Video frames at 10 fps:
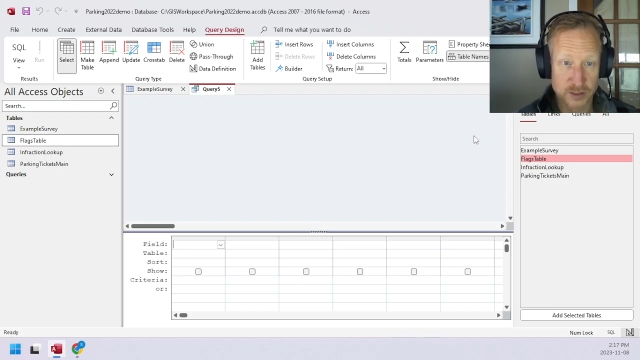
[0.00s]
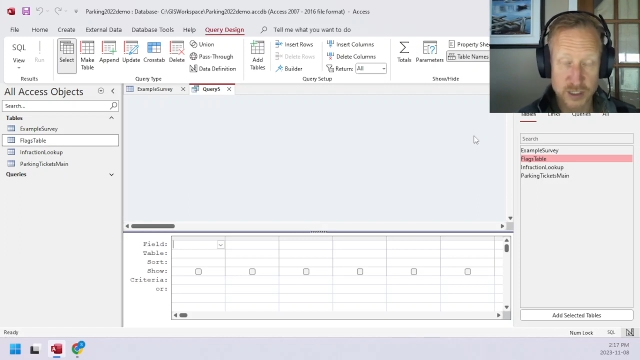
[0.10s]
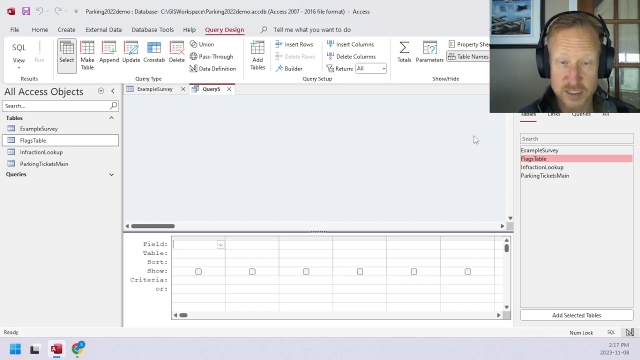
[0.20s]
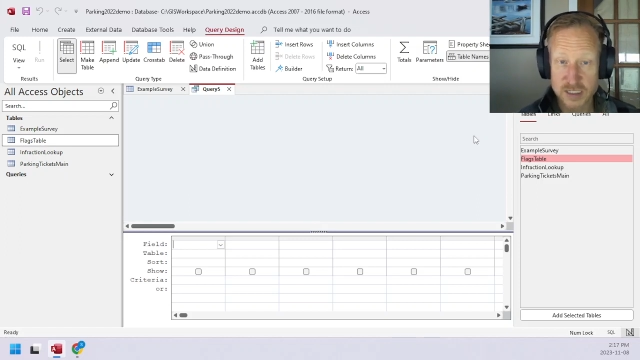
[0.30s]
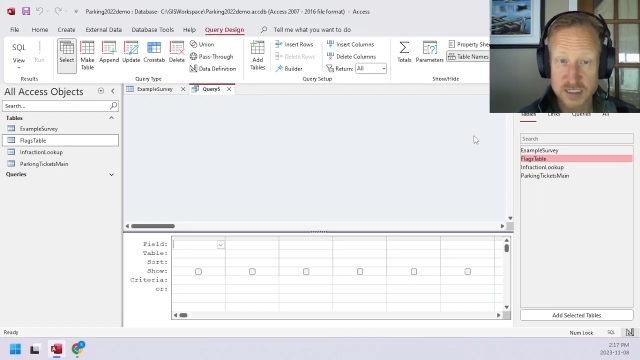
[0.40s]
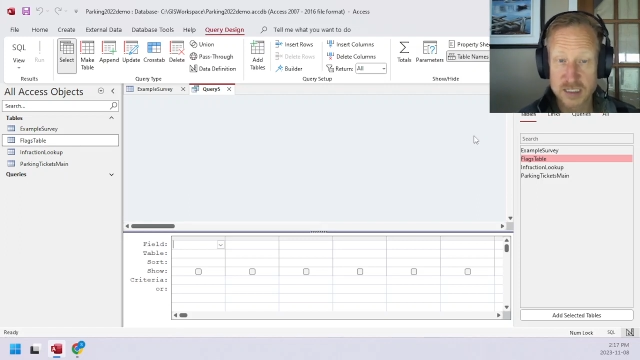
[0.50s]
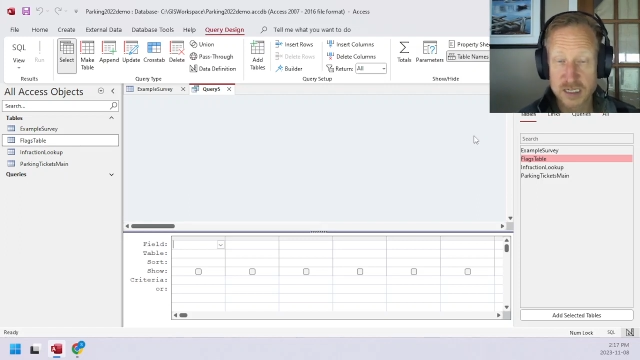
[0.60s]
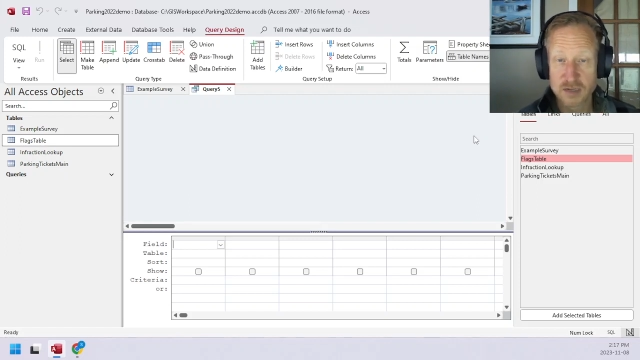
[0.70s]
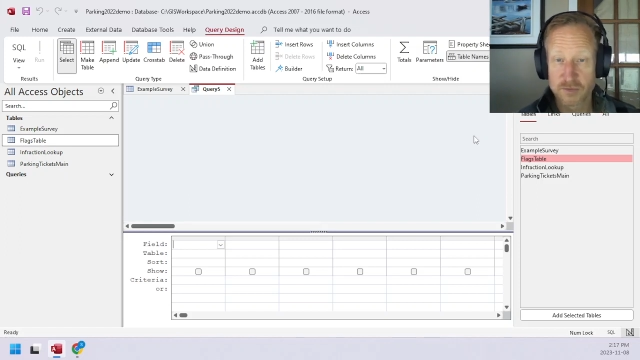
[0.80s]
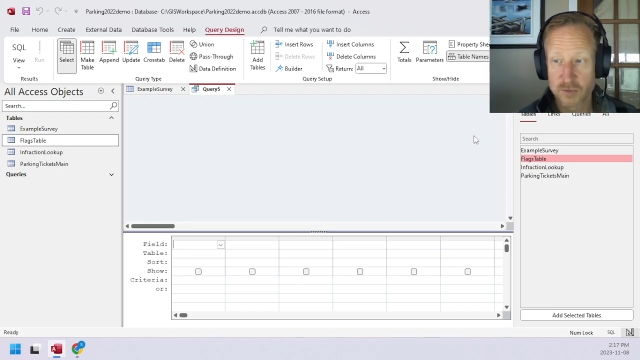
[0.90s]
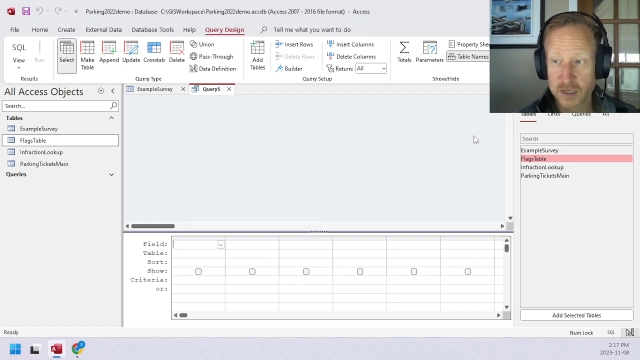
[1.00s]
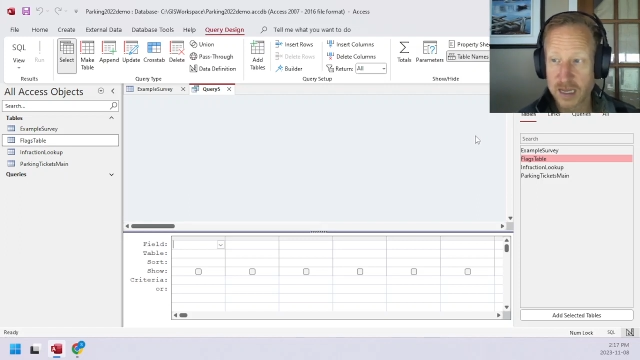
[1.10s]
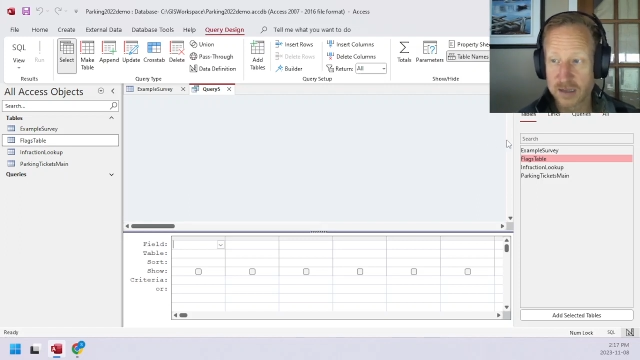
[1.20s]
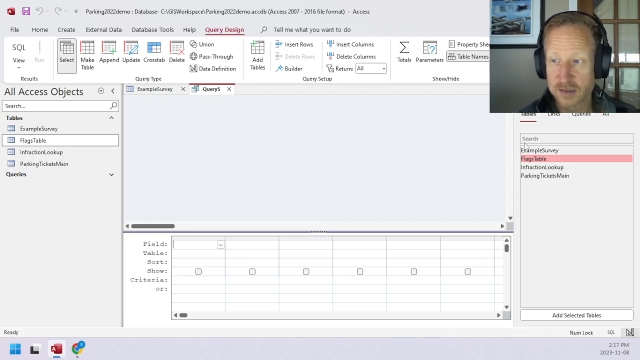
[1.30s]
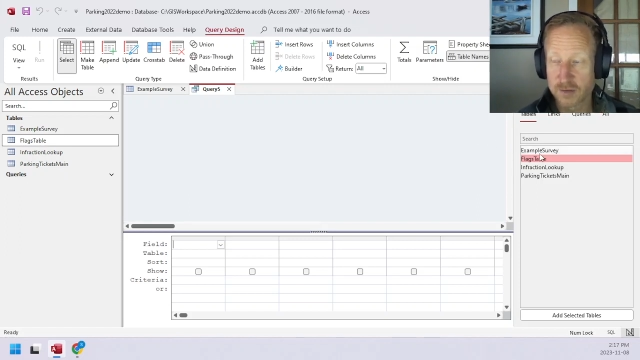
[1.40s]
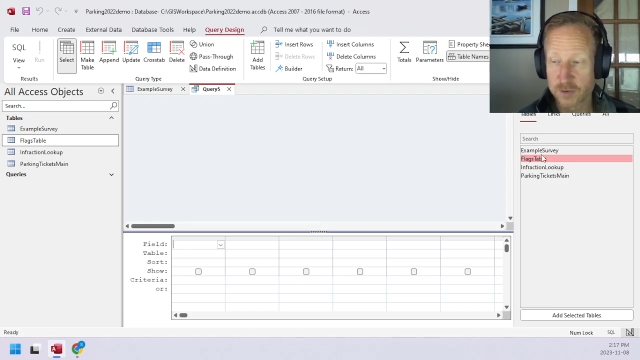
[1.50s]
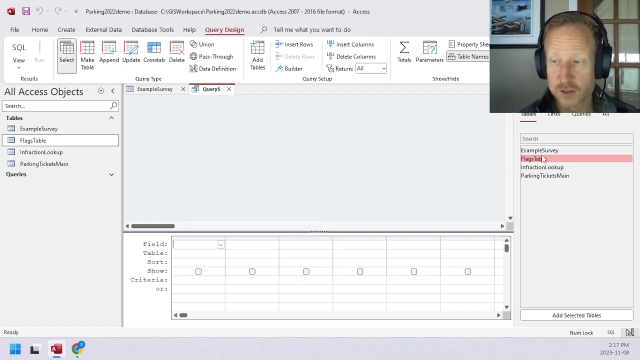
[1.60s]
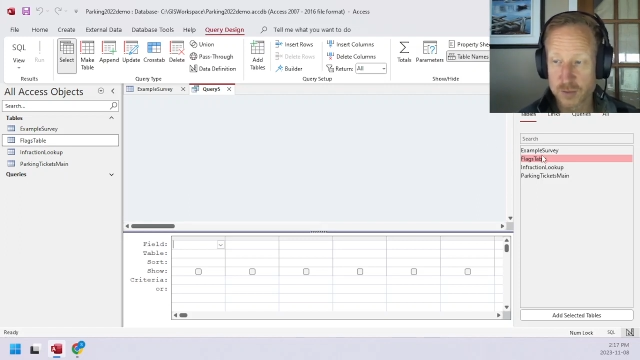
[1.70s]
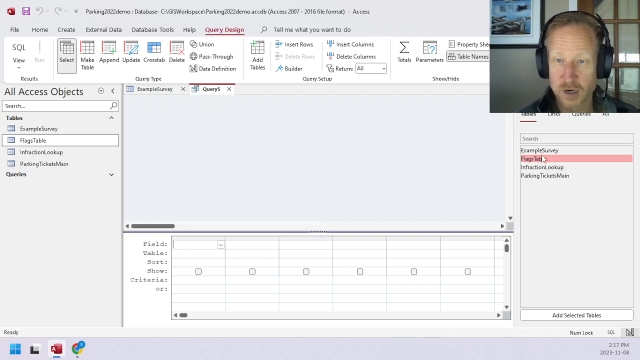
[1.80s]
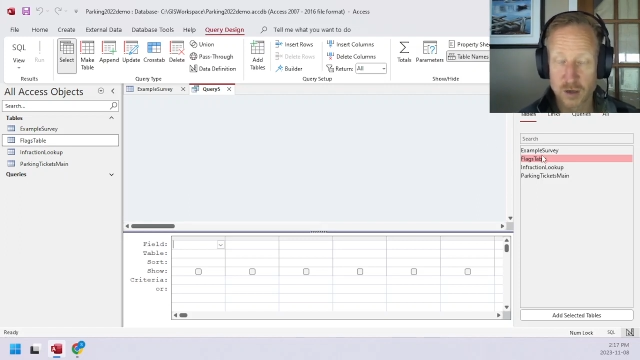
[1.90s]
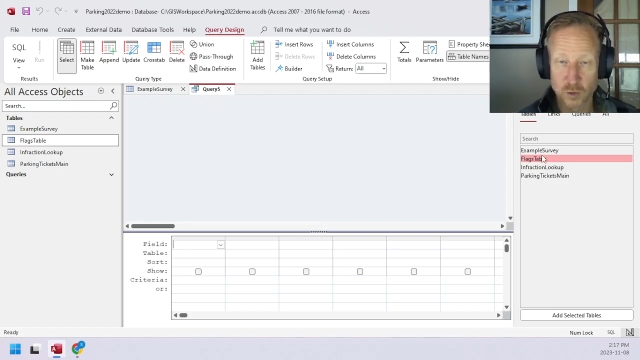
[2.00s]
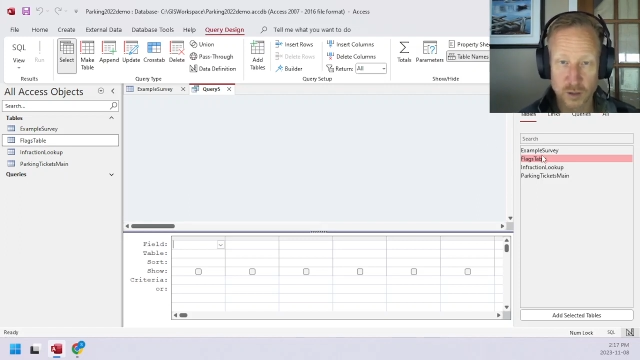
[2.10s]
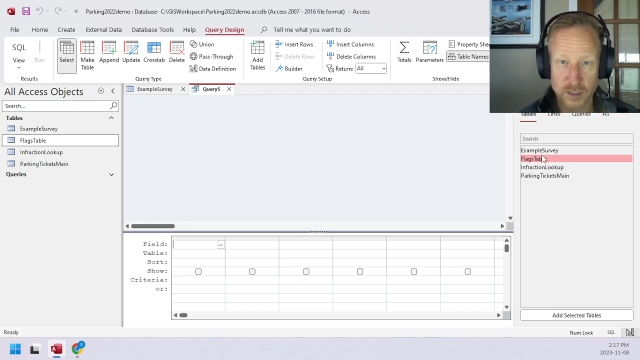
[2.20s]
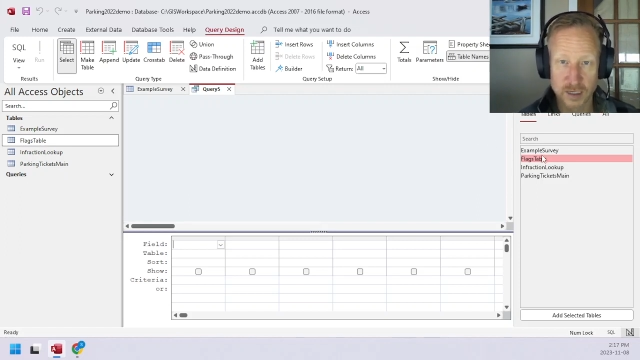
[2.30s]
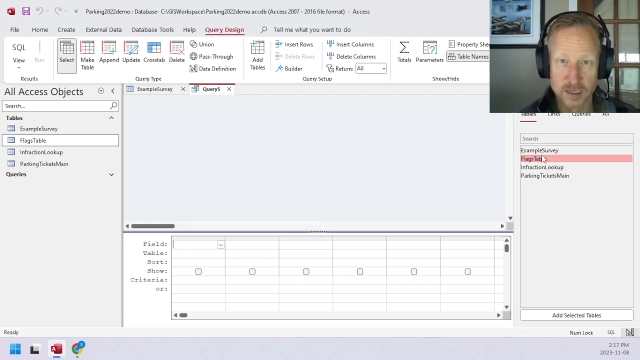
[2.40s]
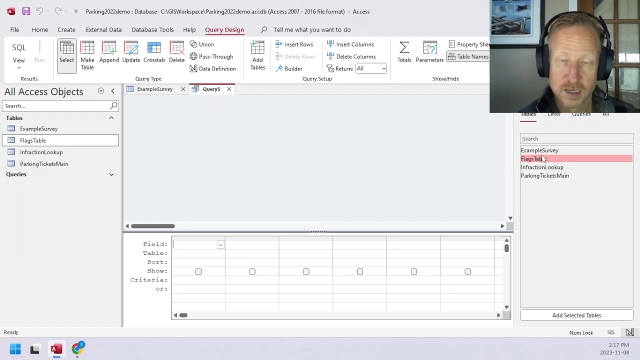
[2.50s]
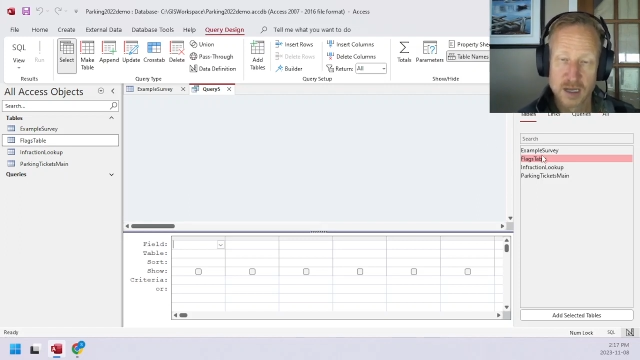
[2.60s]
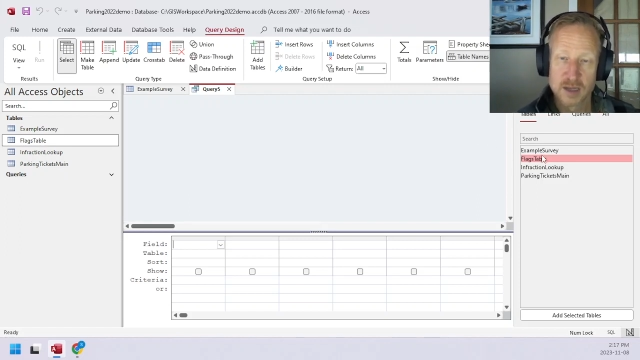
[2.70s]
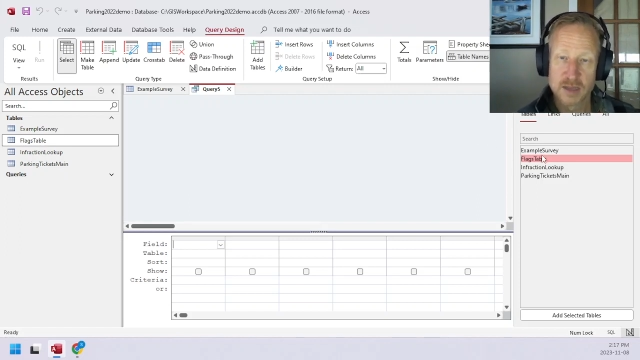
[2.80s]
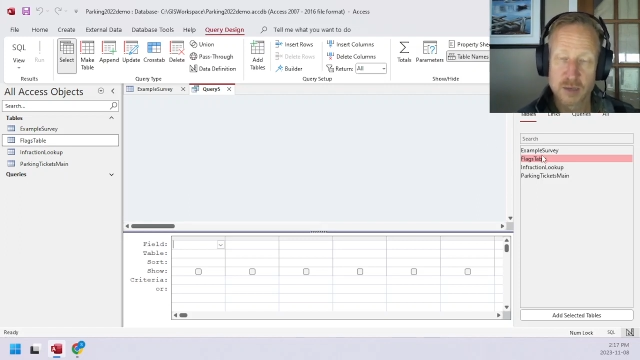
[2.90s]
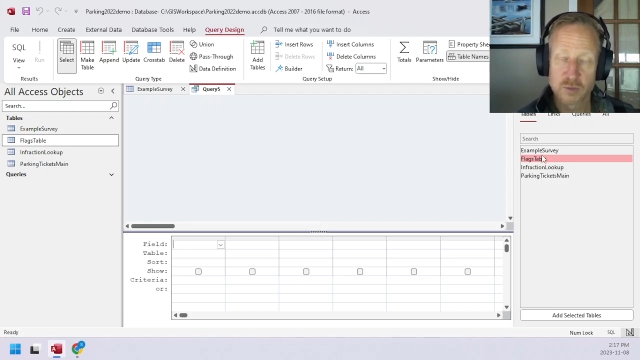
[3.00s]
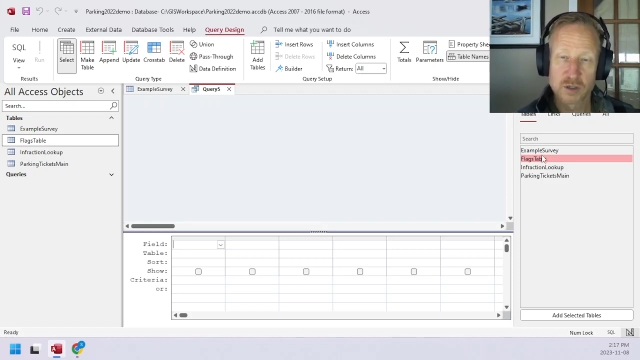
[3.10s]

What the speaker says: just to see if we get the first part working. Then we'll